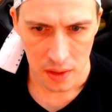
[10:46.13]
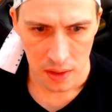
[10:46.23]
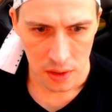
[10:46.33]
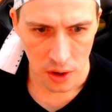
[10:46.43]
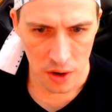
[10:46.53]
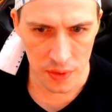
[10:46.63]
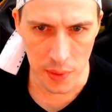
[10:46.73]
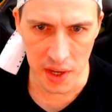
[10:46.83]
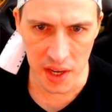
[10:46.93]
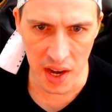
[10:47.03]
Hopefully we
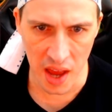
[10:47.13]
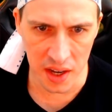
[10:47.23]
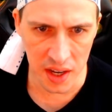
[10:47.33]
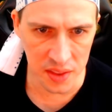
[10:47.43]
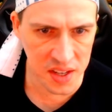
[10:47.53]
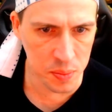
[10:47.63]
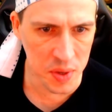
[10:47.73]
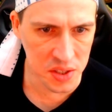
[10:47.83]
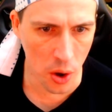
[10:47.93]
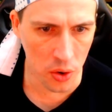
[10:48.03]
can get out of here. These
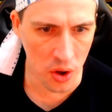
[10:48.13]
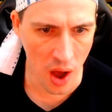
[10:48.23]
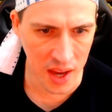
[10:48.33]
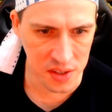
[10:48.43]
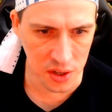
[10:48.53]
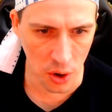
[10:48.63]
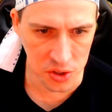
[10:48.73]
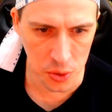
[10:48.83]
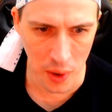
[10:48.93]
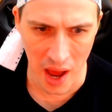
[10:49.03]
missile guys are not
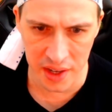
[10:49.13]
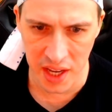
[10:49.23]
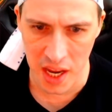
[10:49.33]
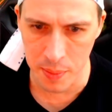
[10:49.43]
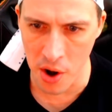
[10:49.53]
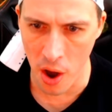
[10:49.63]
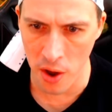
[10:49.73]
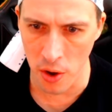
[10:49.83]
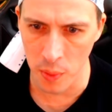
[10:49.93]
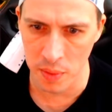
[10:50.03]
too hard to keep an eye
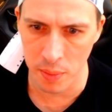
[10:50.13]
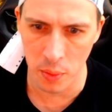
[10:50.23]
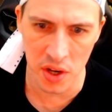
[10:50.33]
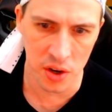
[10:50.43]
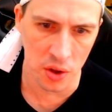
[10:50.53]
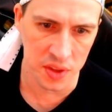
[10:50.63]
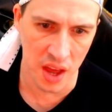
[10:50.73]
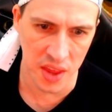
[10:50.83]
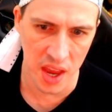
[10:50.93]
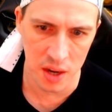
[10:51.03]
on, but when you got the
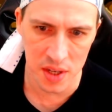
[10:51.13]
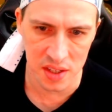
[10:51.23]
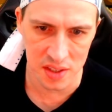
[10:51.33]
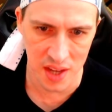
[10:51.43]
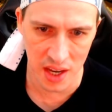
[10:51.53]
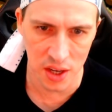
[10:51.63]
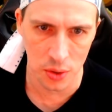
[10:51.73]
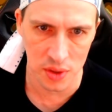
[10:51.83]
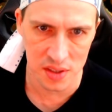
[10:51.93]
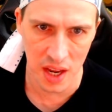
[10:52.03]
other enemies attacking you at
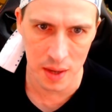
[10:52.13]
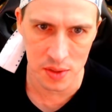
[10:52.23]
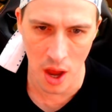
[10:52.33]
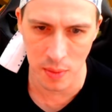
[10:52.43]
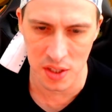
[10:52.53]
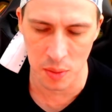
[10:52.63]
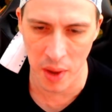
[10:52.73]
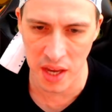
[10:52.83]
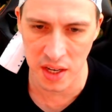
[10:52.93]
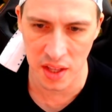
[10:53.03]
the same time, it's a
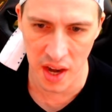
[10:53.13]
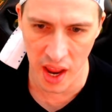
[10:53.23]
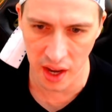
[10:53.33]
pain in the neck.